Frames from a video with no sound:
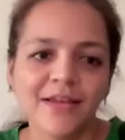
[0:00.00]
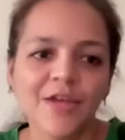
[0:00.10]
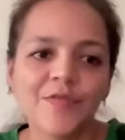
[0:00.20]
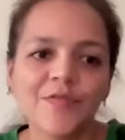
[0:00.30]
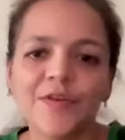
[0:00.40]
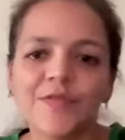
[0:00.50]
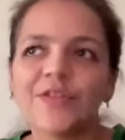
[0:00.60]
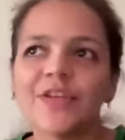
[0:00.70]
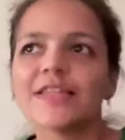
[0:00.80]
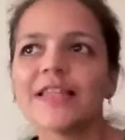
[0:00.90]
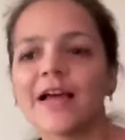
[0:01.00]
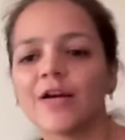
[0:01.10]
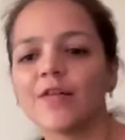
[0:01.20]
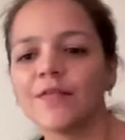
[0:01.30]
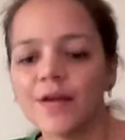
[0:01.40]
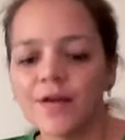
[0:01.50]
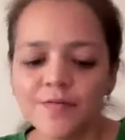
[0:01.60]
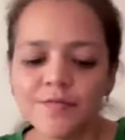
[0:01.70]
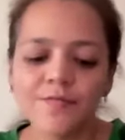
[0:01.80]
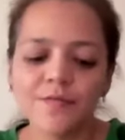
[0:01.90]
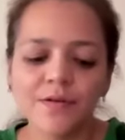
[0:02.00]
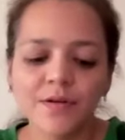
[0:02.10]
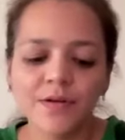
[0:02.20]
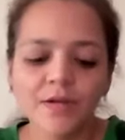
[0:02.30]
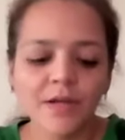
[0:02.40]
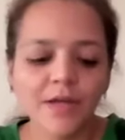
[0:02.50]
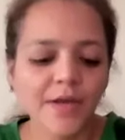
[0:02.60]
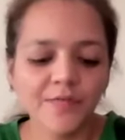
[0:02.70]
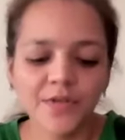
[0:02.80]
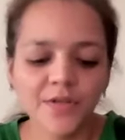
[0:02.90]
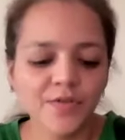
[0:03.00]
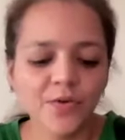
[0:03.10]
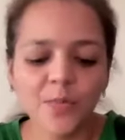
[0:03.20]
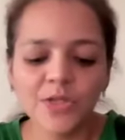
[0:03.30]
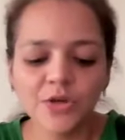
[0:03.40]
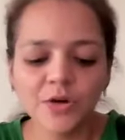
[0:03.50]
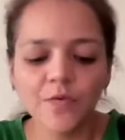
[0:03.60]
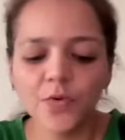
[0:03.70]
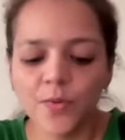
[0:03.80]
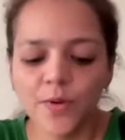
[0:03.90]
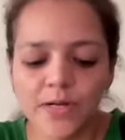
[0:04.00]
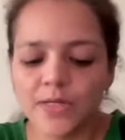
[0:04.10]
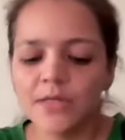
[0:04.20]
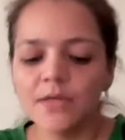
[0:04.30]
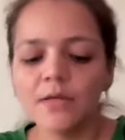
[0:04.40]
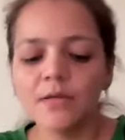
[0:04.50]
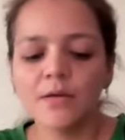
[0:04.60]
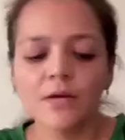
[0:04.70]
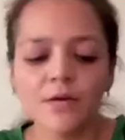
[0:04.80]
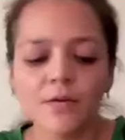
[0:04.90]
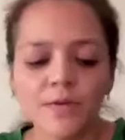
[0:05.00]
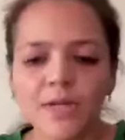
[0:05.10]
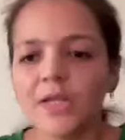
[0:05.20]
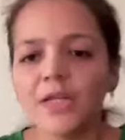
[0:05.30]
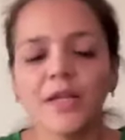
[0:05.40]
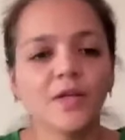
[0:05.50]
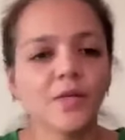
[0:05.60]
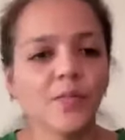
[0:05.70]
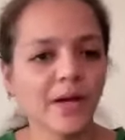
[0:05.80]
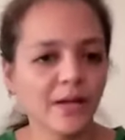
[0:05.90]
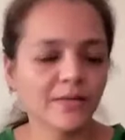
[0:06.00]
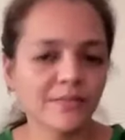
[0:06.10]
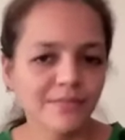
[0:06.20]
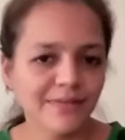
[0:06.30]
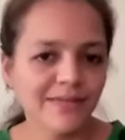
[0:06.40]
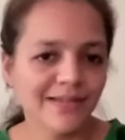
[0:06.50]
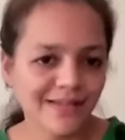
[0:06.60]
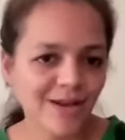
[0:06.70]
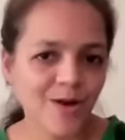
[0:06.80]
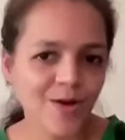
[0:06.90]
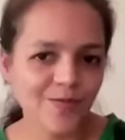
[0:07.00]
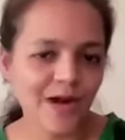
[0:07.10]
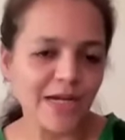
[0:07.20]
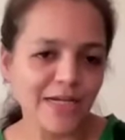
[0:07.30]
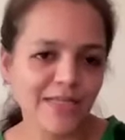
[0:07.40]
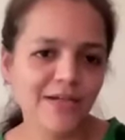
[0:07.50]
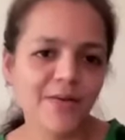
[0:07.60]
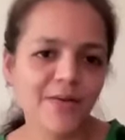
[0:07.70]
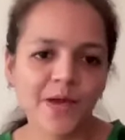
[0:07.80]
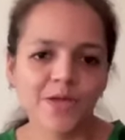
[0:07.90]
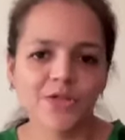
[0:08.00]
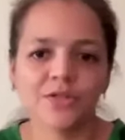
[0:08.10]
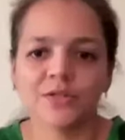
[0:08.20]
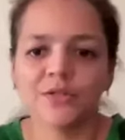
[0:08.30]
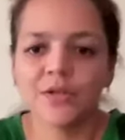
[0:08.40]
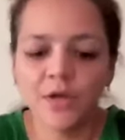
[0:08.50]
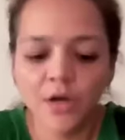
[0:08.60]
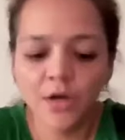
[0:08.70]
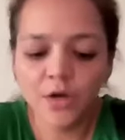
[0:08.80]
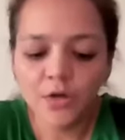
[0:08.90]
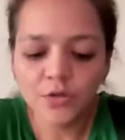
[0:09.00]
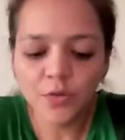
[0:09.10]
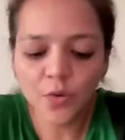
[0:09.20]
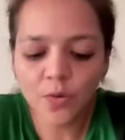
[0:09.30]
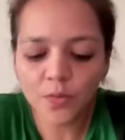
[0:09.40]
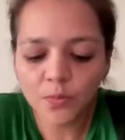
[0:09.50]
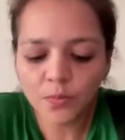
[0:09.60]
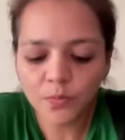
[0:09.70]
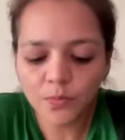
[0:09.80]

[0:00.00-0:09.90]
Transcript: If there is lack of love, if there is so much of cruelty, we really need to bring in love, kindness, and compassion. So